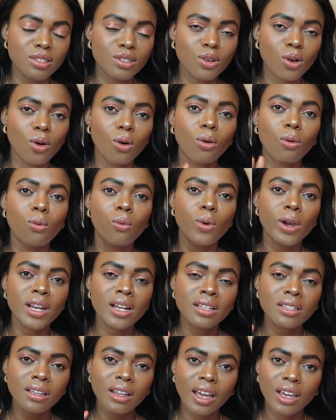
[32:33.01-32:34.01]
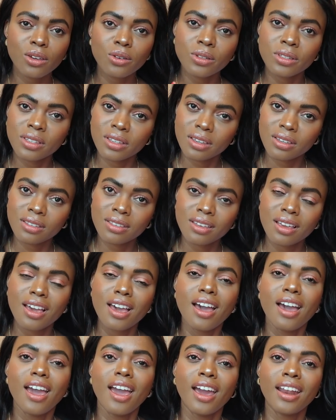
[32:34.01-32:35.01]
So wait until I use these
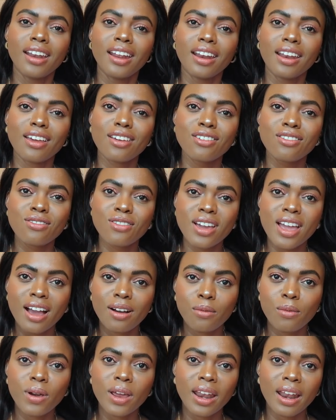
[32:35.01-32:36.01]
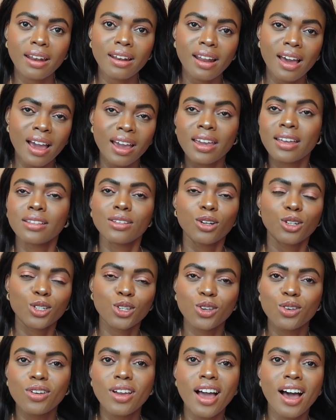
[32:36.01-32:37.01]
and then you get, when I can talk
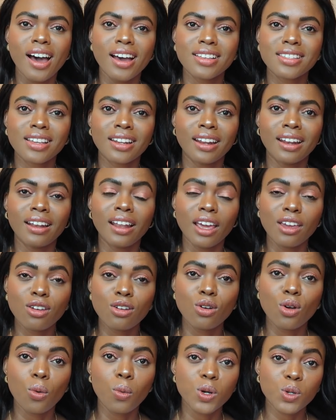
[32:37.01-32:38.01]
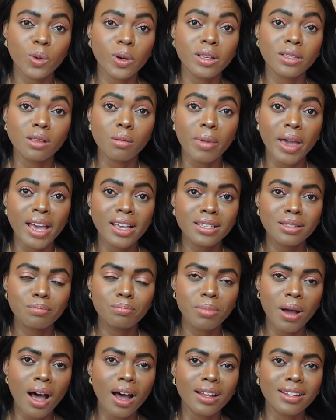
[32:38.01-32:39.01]
to you guys and then let you know which one is the best.
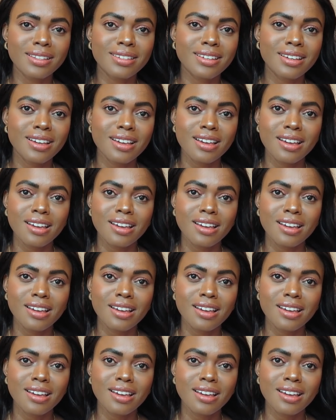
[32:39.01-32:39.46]
But